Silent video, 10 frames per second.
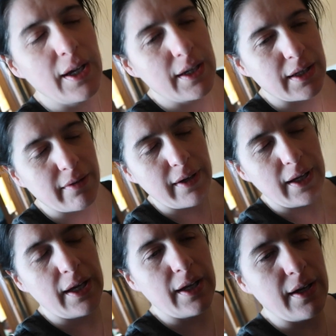
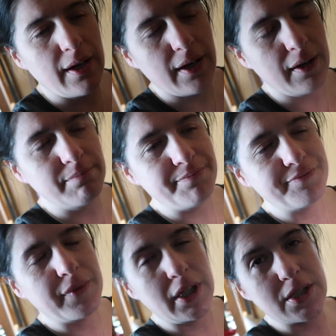Anyway,
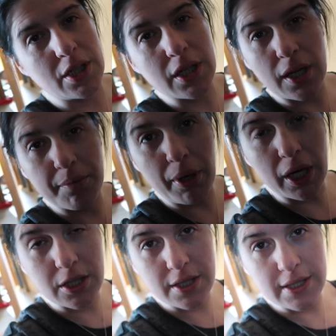I took
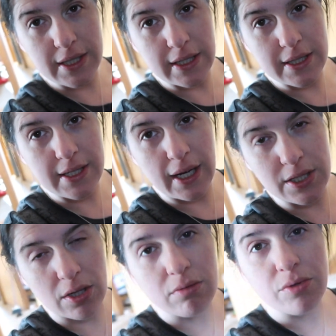Parker to the dentist. I
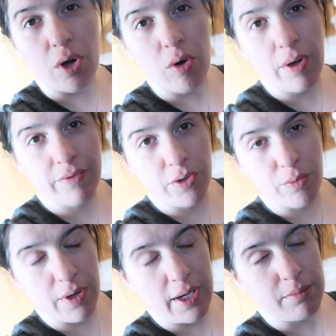don't know if
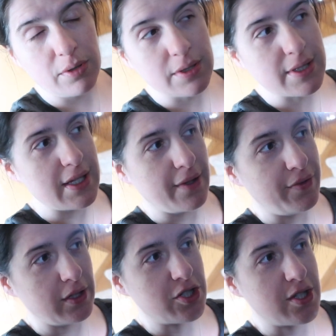you were able to see the
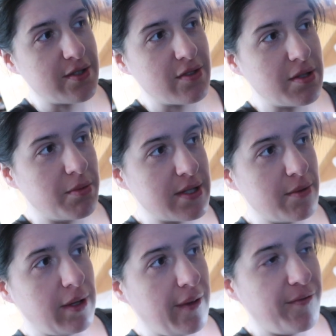footage because for some
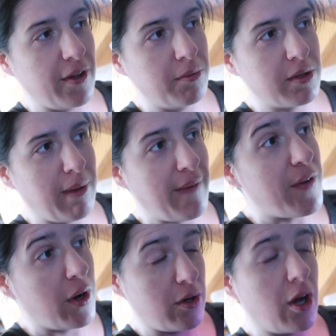reason when I filmed with my
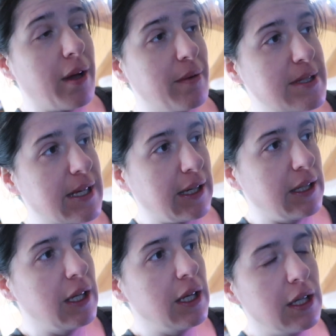phone, all right, 1
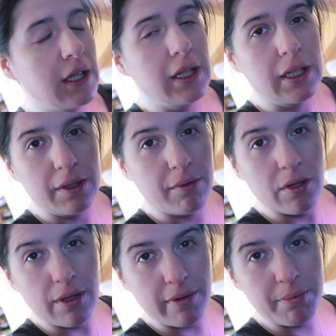second, it
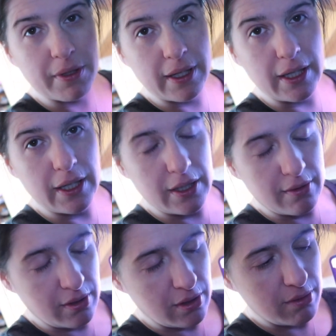won't let me put it
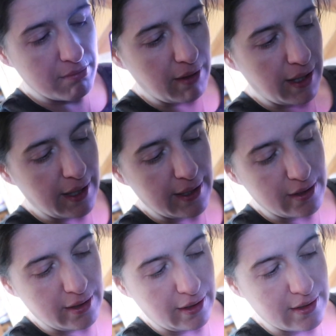in my
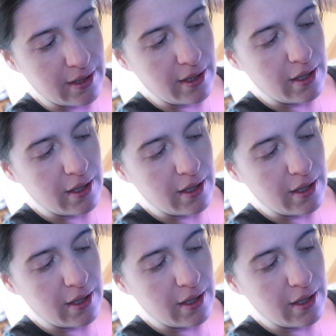editing